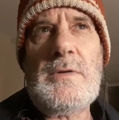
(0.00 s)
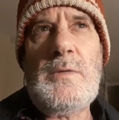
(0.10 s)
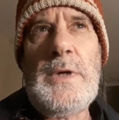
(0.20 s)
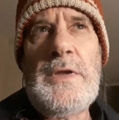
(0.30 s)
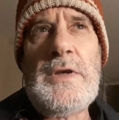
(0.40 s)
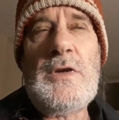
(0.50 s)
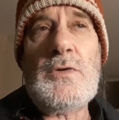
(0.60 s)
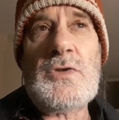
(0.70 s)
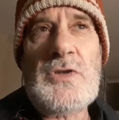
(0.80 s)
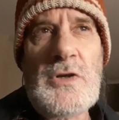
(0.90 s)
whether
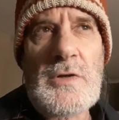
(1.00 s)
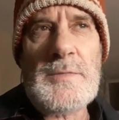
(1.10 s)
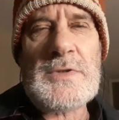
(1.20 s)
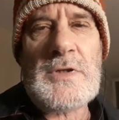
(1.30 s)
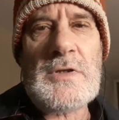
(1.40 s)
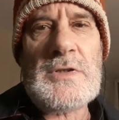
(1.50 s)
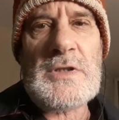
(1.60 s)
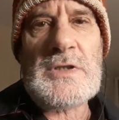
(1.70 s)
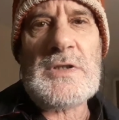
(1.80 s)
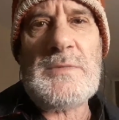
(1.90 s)
your
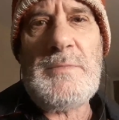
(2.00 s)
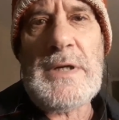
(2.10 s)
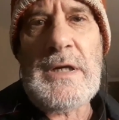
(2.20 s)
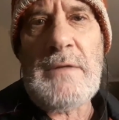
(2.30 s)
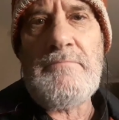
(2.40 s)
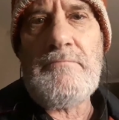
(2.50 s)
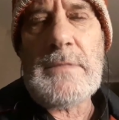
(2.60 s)
circumstances be